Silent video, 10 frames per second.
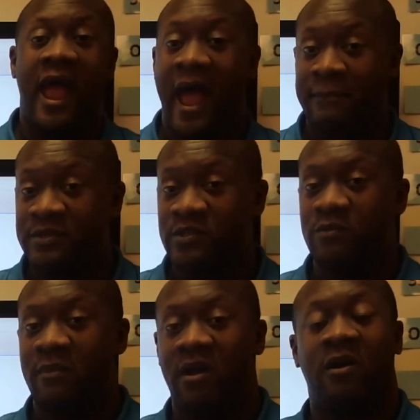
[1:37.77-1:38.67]

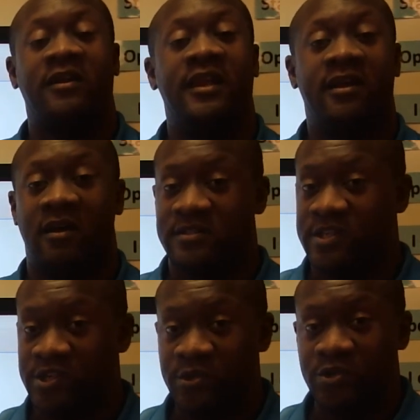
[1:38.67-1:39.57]
absolute monarchy,
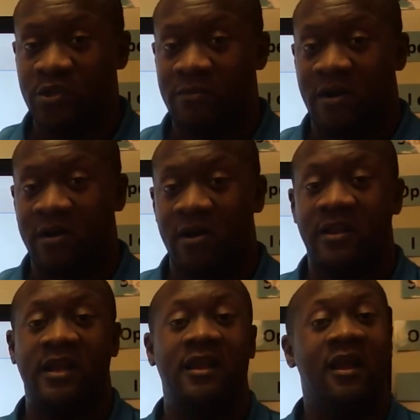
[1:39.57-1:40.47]
constitutional
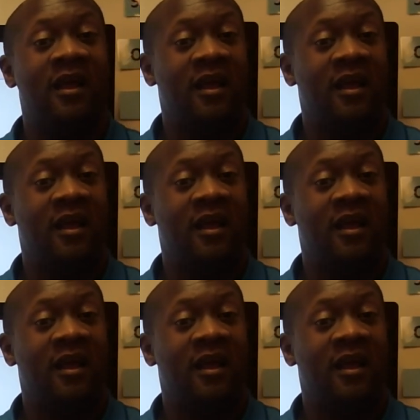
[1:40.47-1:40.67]
monarchy,